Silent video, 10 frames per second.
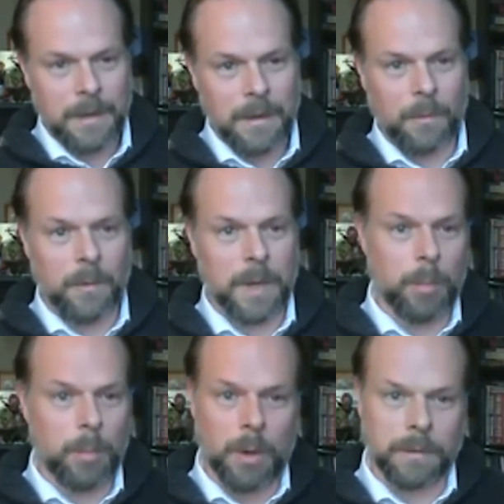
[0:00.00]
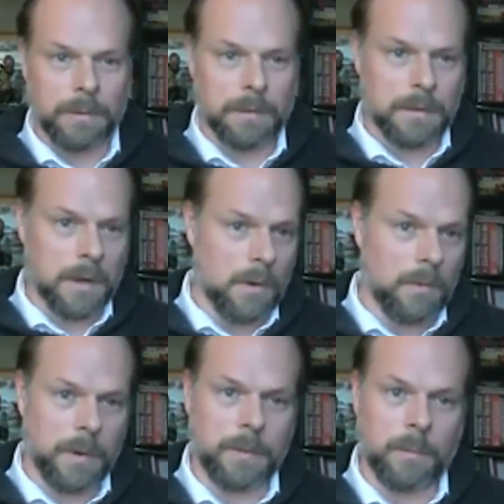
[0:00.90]
We both,
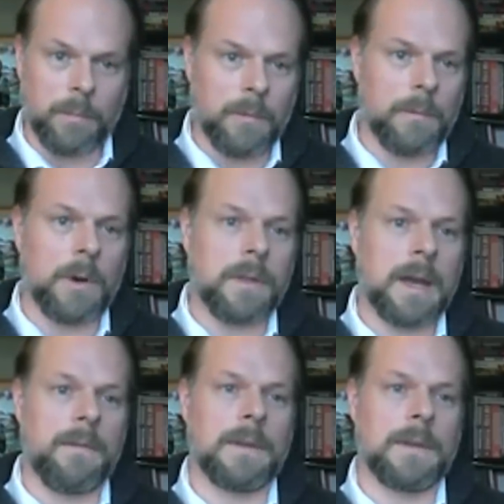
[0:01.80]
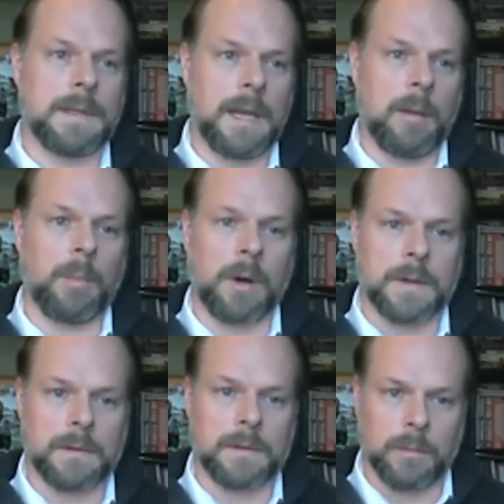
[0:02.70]
we both have the same
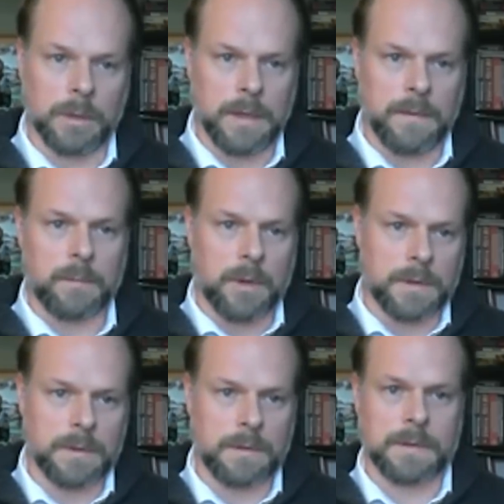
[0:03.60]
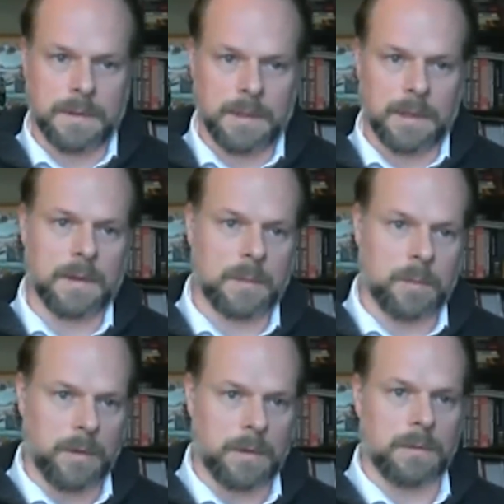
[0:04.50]
personal beliefs, personal, sincere,
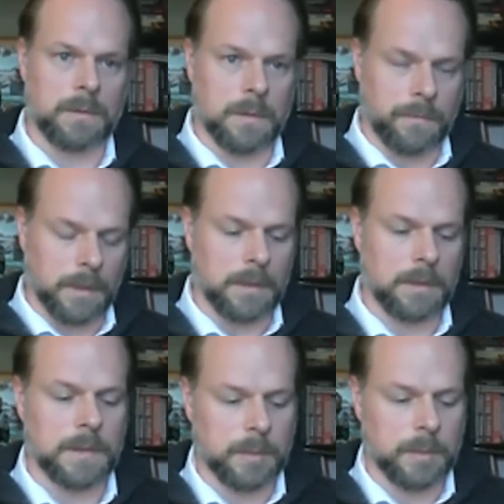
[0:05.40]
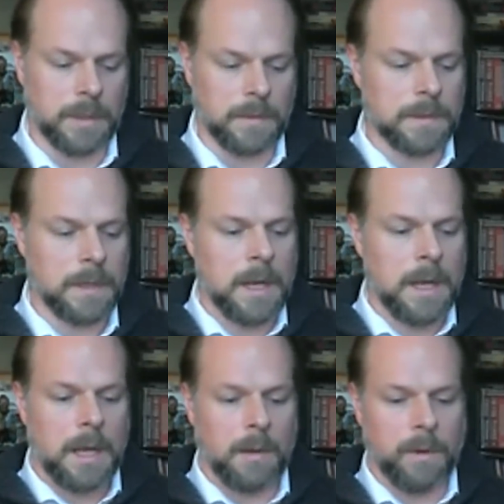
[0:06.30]
spiritual, and religious beliefs.
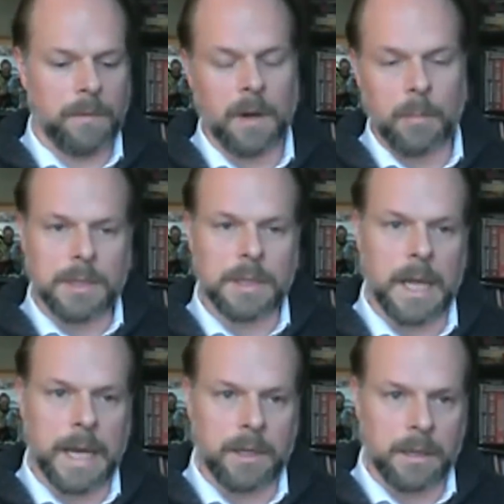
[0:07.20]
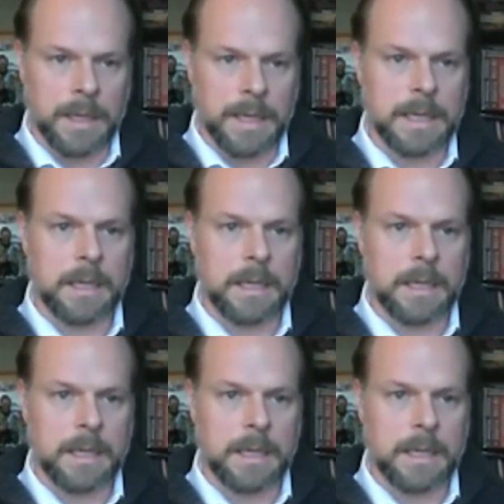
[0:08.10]
And we very much aligned on that.